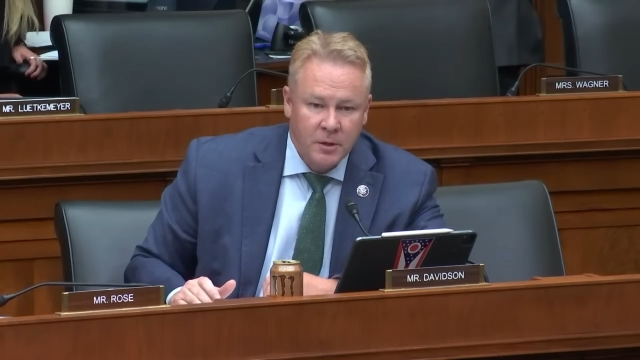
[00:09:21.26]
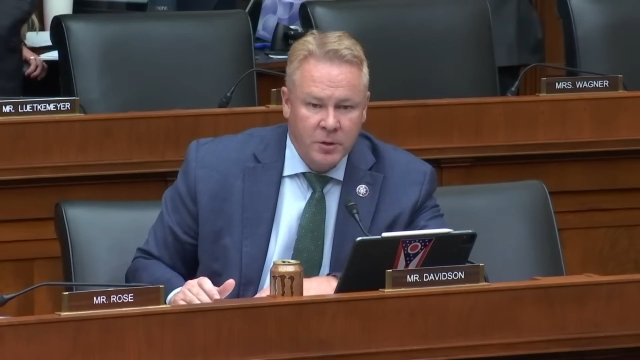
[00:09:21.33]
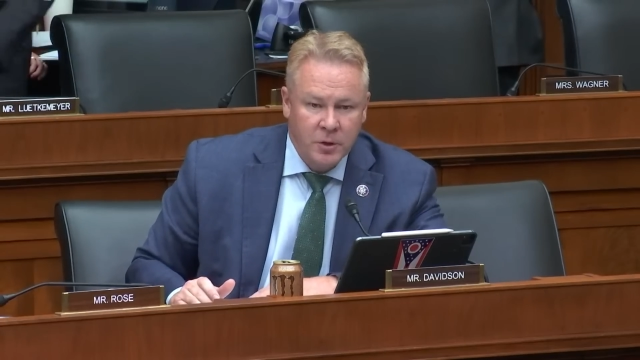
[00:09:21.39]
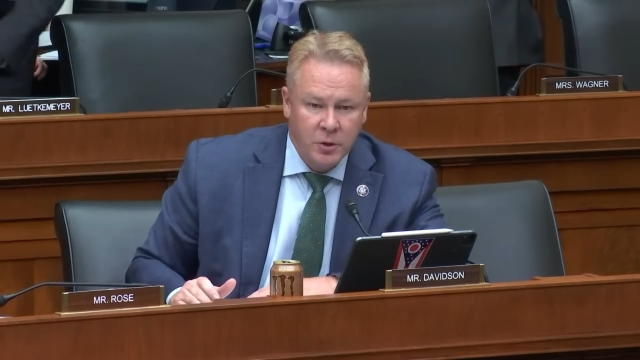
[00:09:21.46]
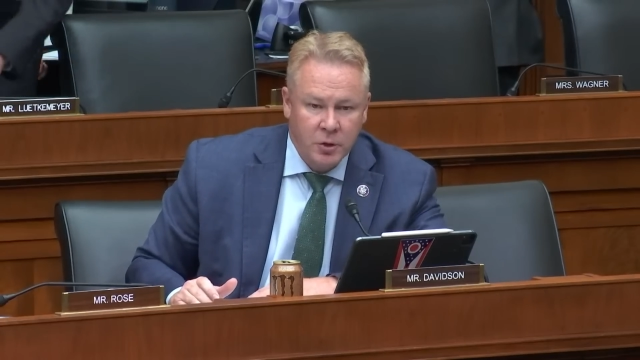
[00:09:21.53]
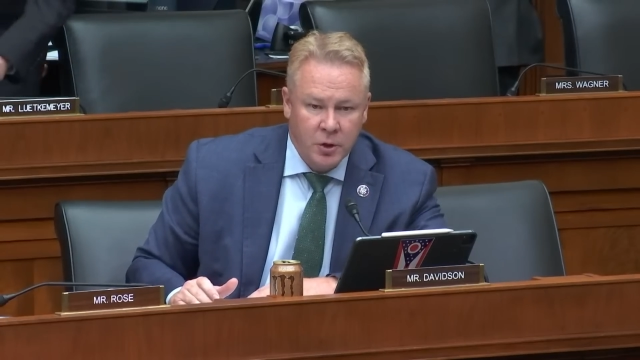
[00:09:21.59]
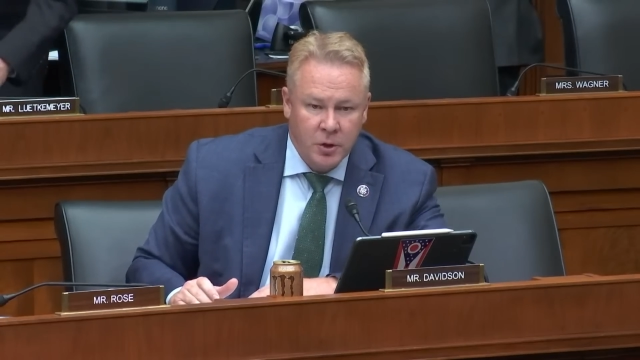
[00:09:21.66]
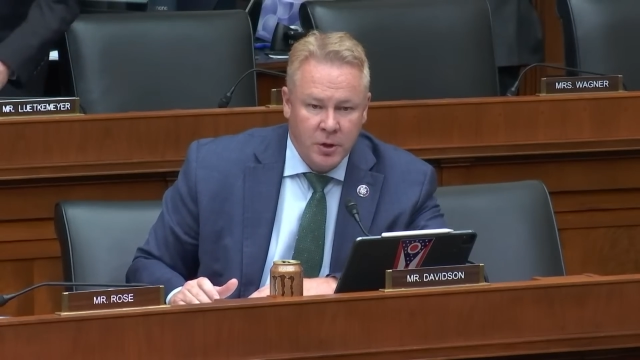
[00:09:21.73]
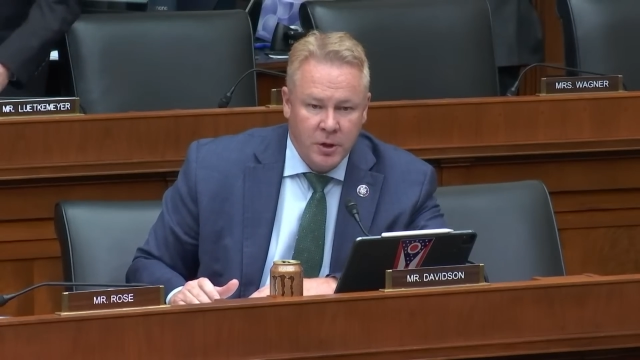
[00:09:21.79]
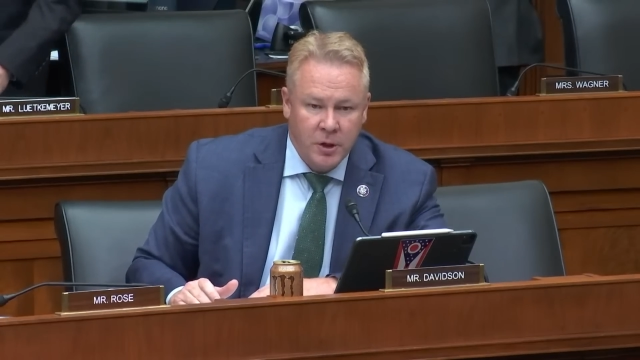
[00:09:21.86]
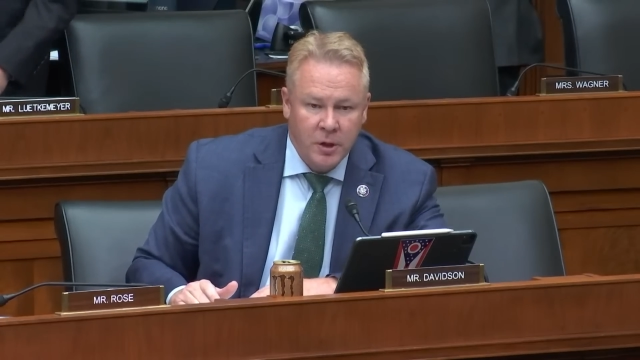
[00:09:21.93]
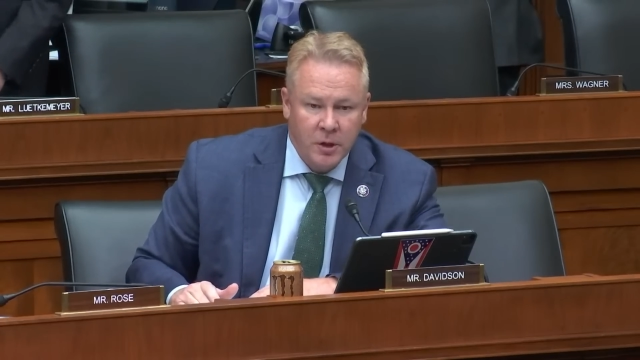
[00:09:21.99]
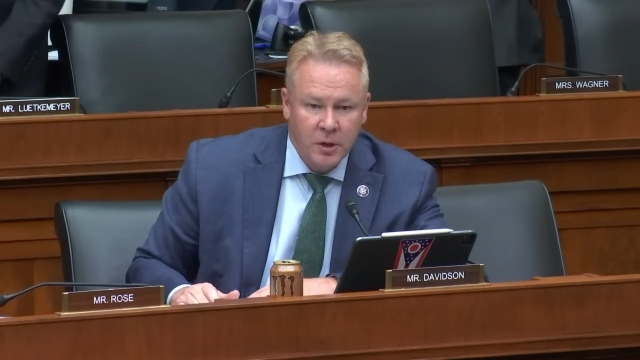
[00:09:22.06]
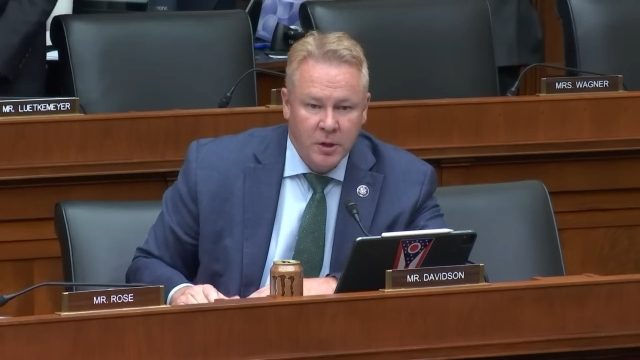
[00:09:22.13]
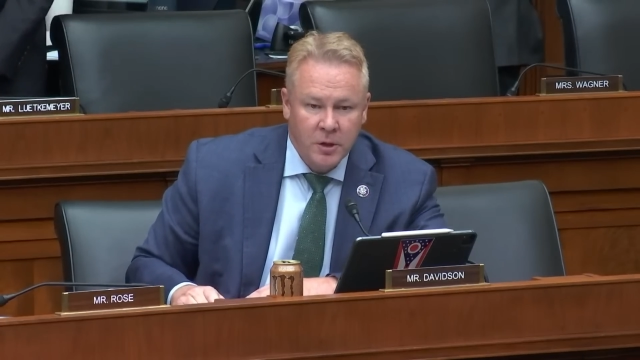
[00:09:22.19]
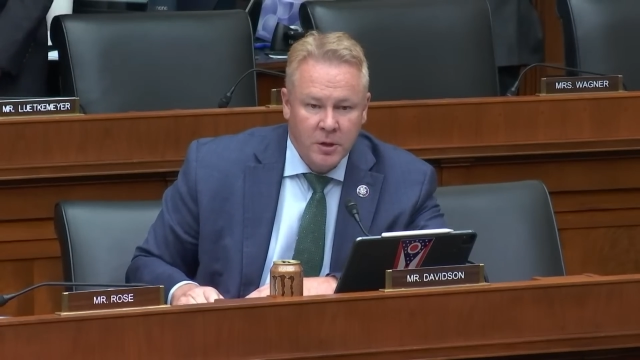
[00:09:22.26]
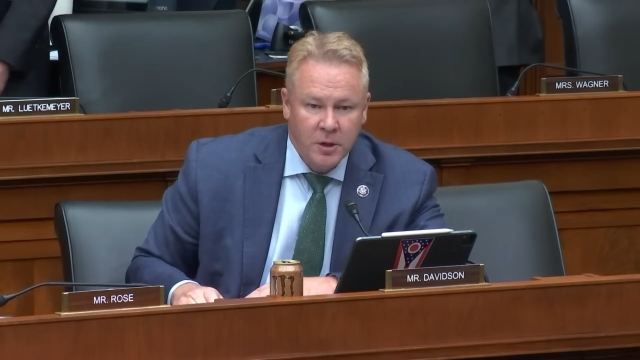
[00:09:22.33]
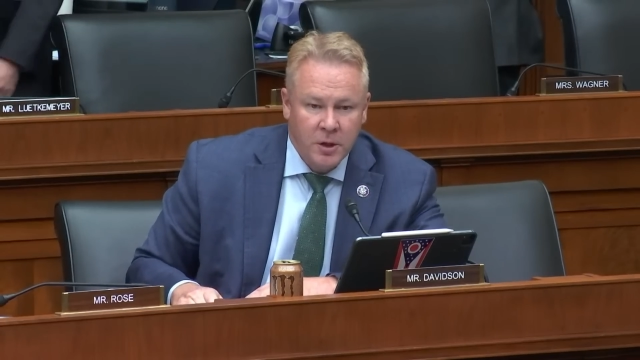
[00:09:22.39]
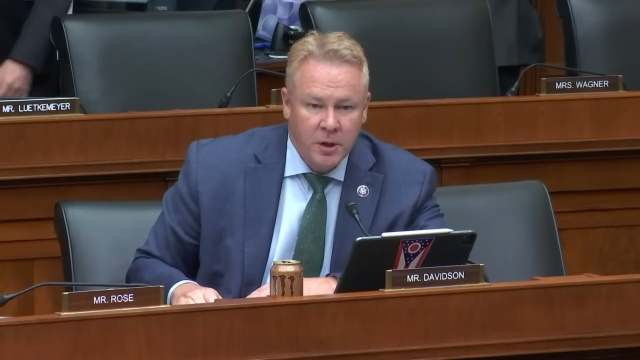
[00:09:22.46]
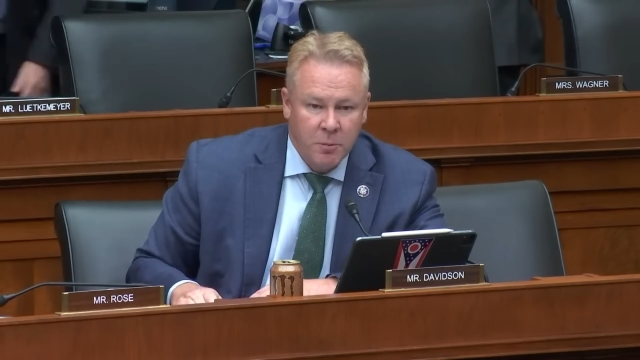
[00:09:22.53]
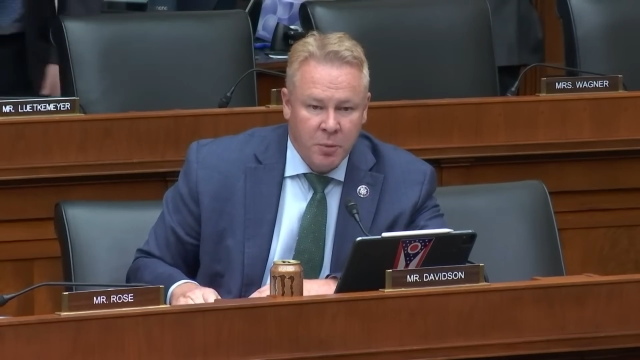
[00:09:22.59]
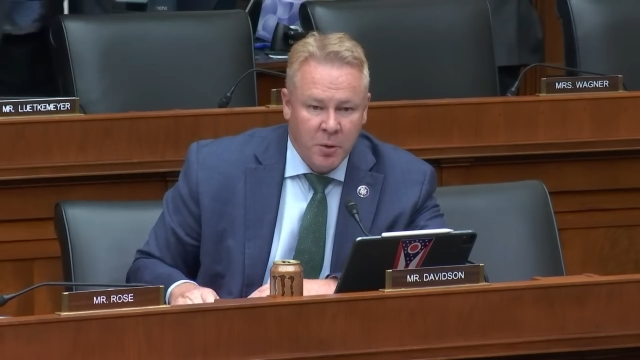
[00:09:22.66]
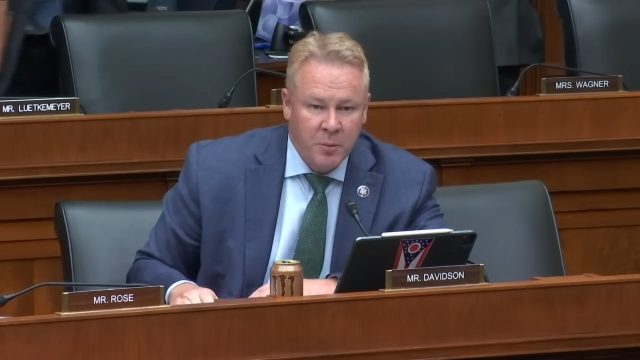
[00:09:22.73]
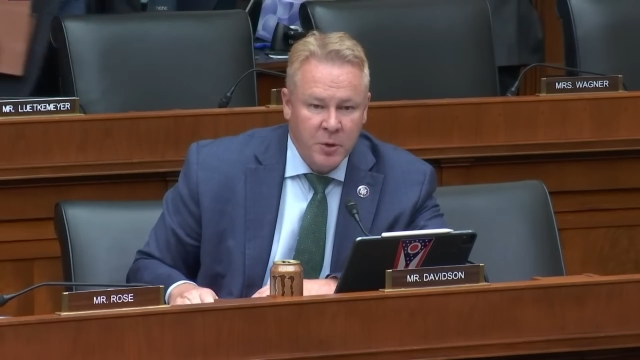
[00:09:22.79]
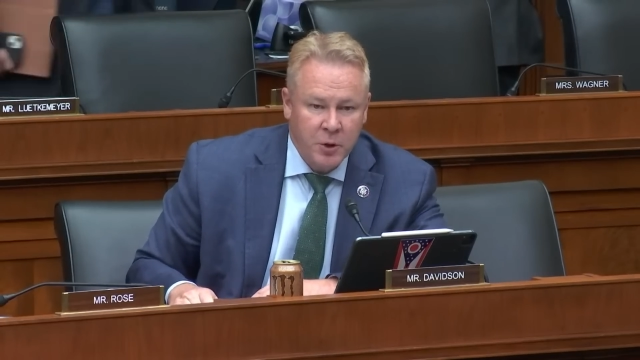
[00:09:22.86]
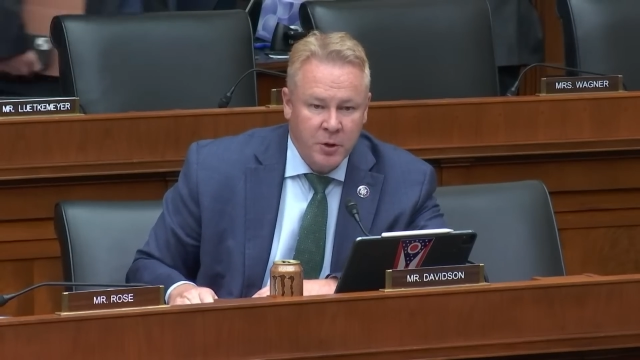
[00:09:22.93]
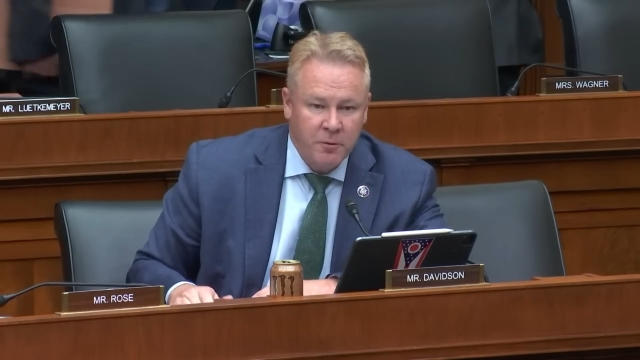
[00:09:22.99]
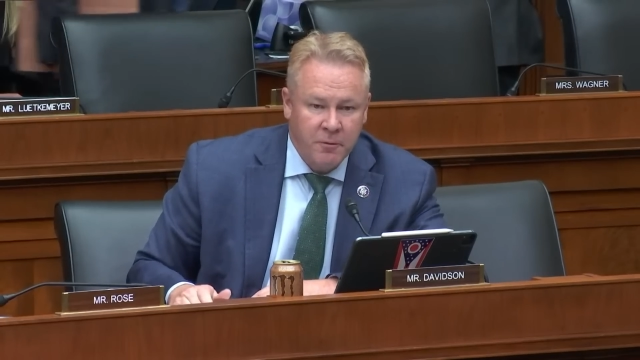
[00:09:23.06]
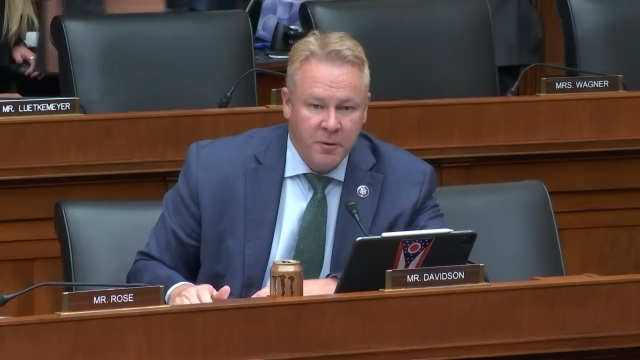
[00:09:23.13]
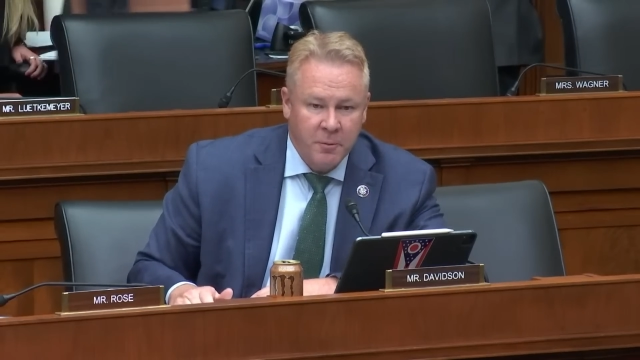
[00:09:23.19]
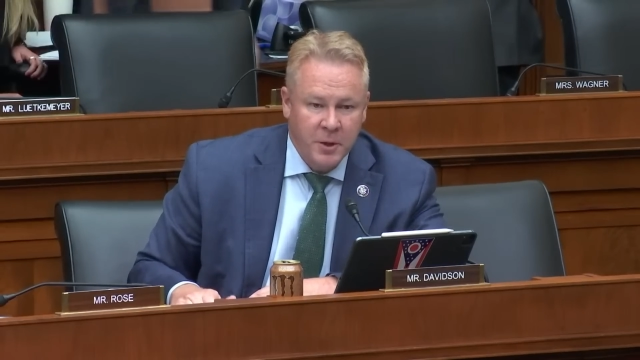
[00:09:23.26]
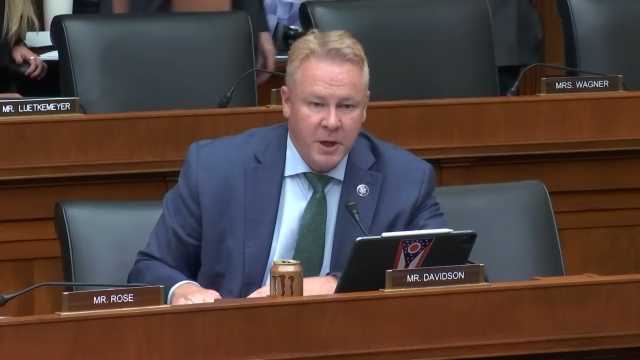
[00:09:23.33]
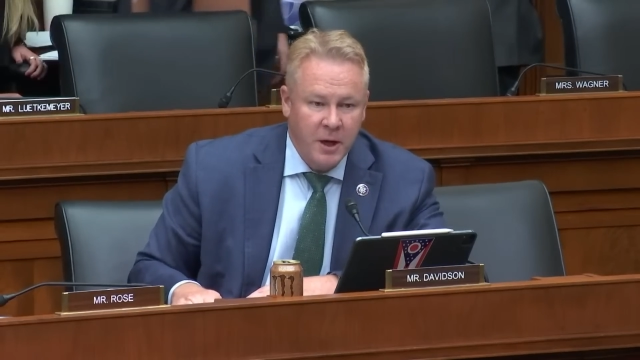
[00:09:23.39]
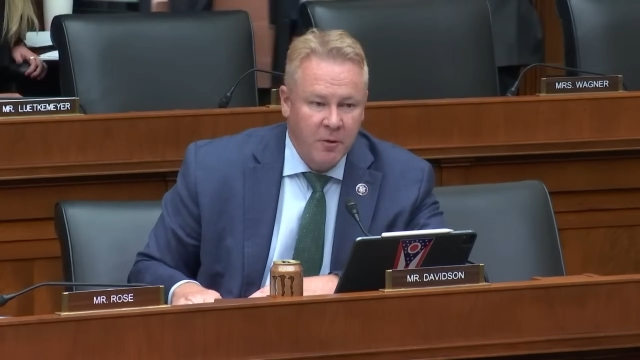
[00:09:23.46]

Essentially, get permission from